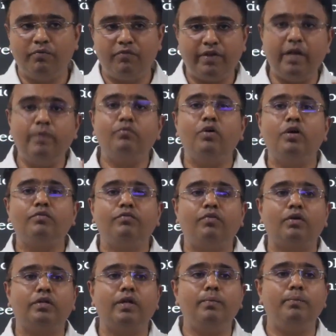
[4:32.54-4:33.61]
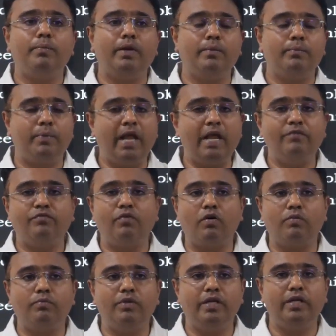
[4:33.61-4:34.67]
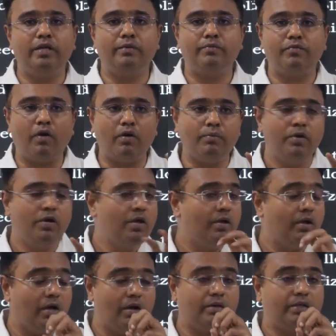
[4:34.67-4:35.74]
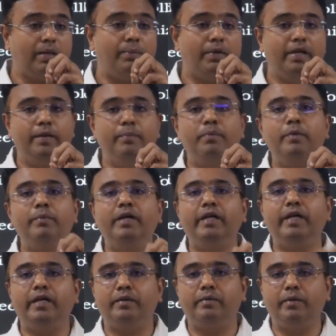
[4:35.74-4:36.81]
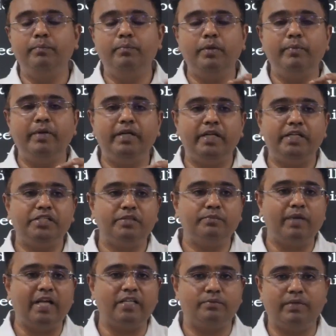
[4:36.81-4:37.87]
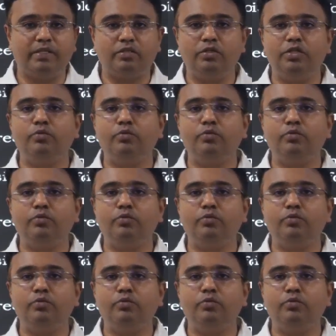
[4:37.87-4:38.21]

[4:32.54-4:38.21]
framework for the plan the implementation aspect.